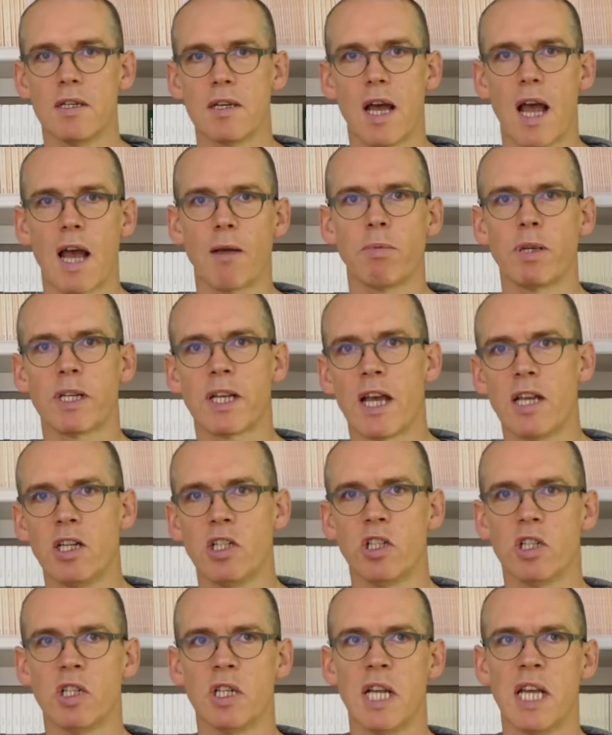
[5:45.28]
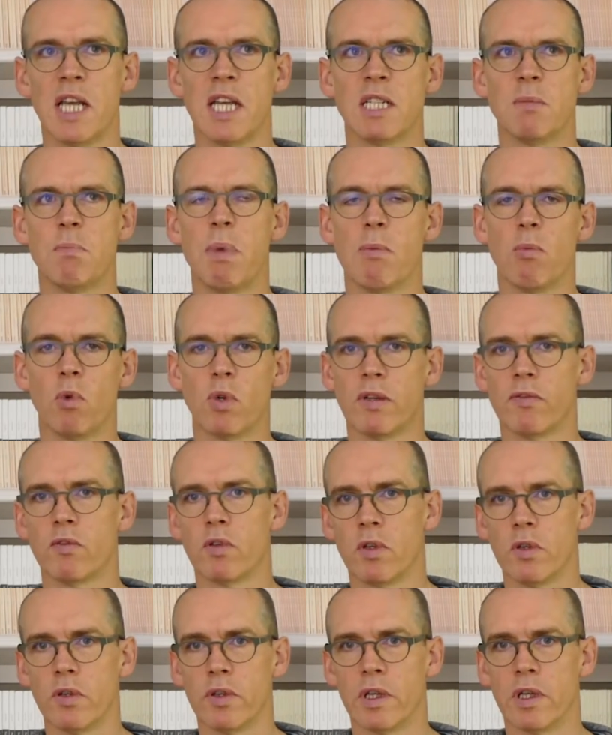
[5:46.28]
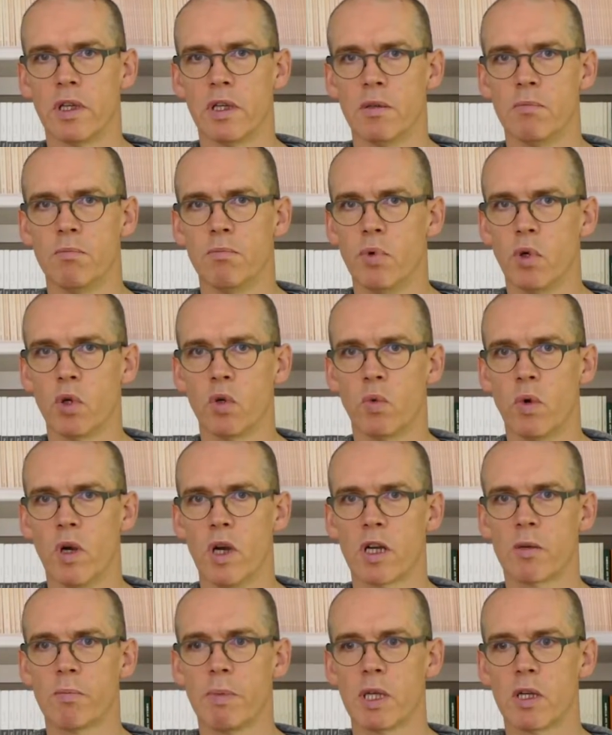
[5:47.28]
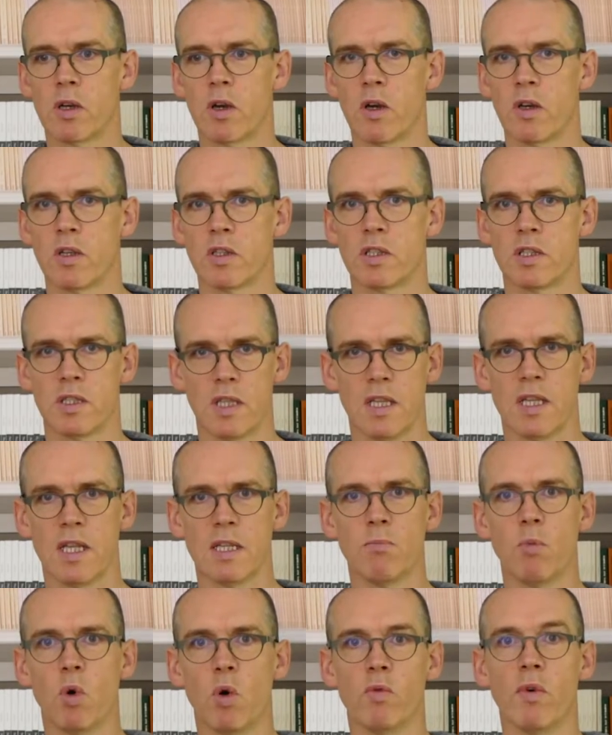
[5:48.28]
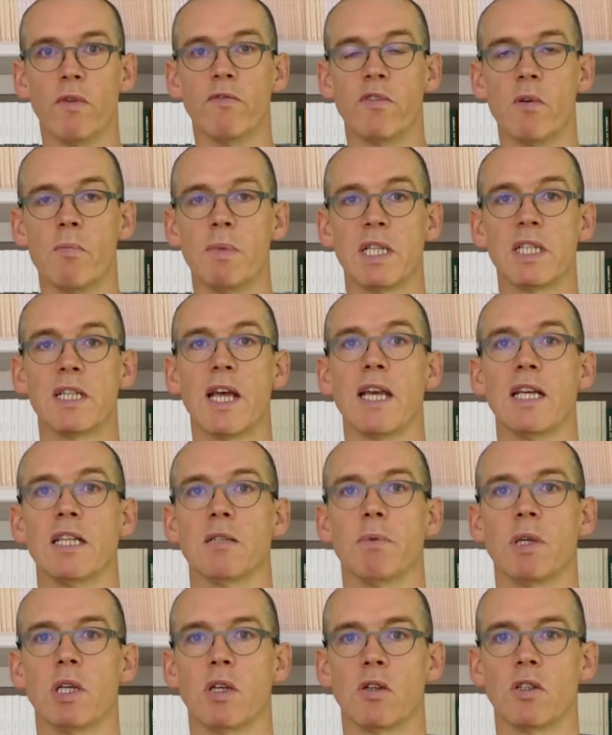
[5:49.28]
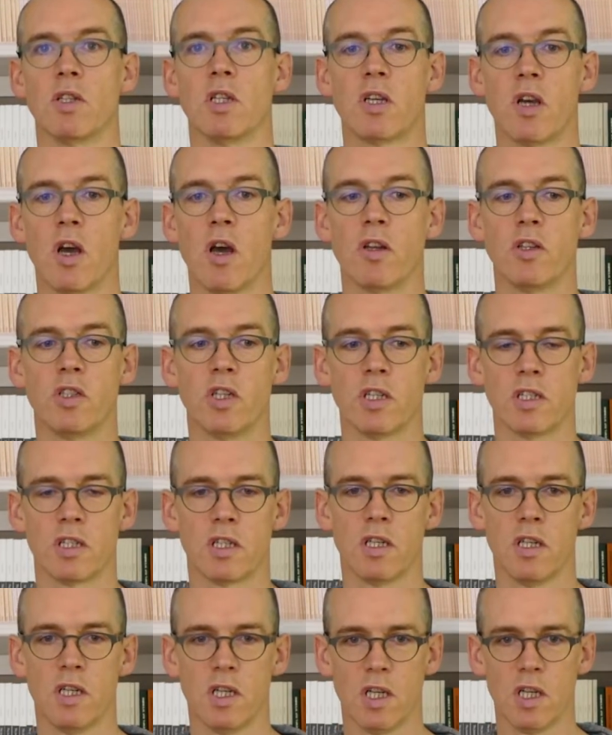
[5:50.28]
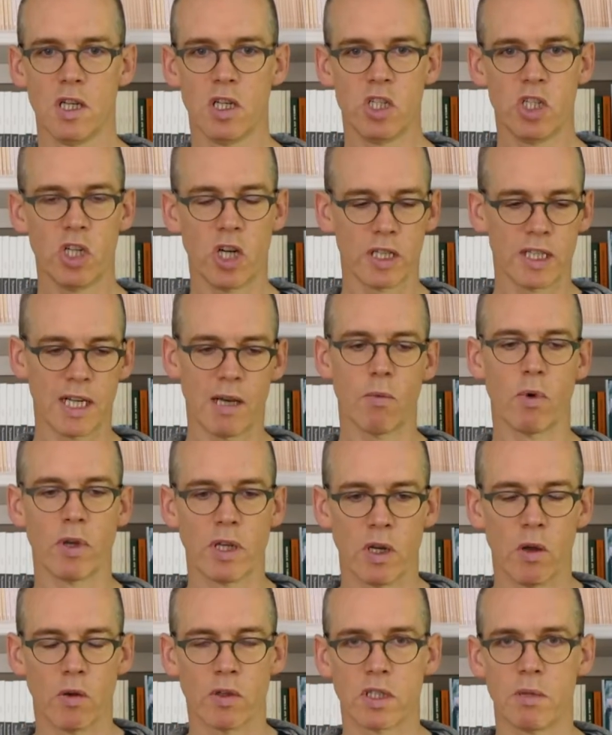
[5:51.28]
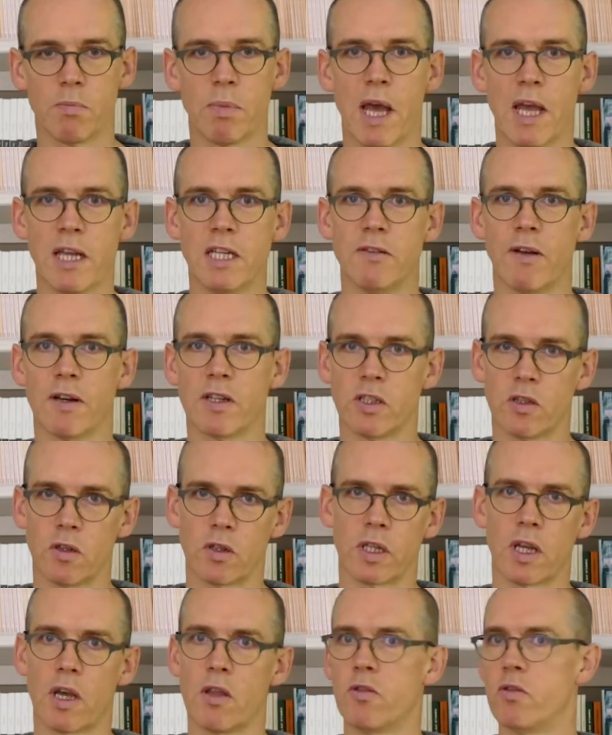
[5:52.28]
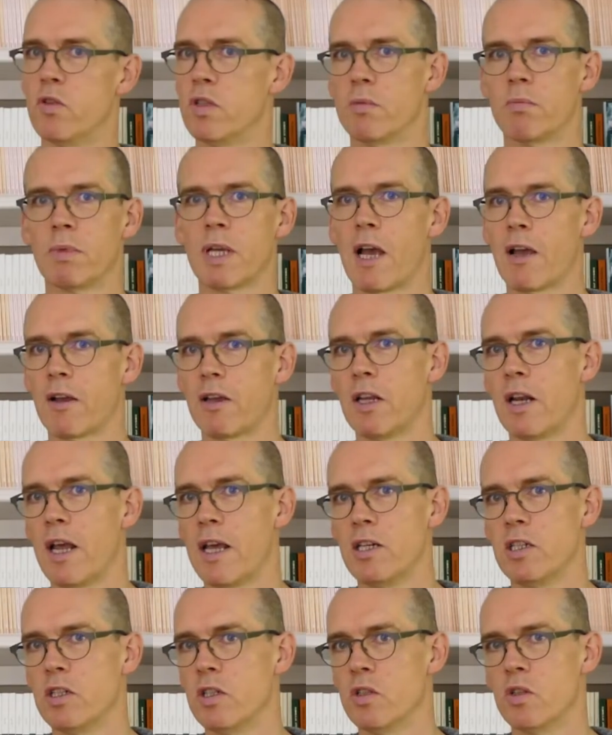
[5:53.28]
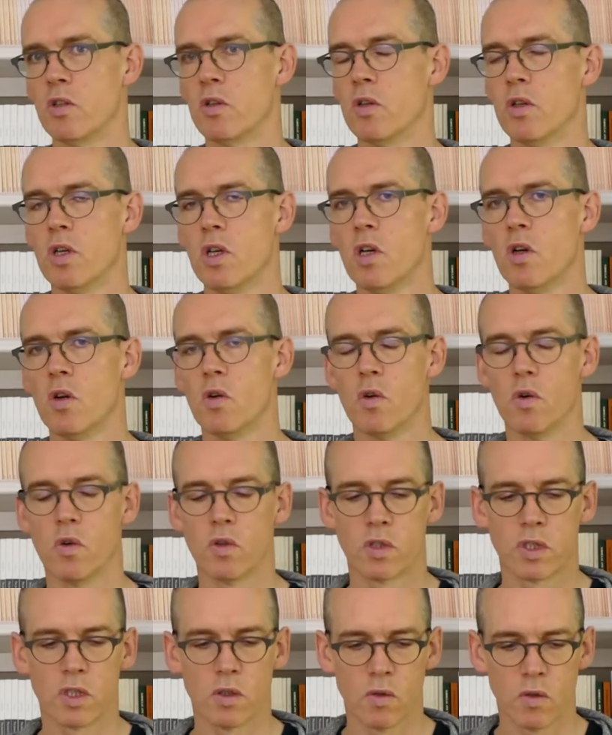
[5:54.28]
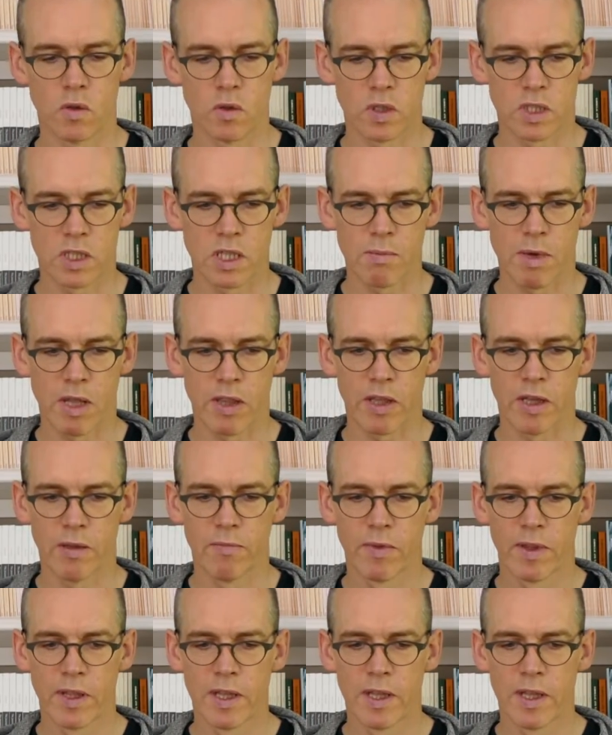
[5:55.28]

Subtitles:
application is a bit more difficult than bookwork because there's more room for mistakes, because you can't just chuck down what you know onto the page. You've actually got to go through some calculations or some other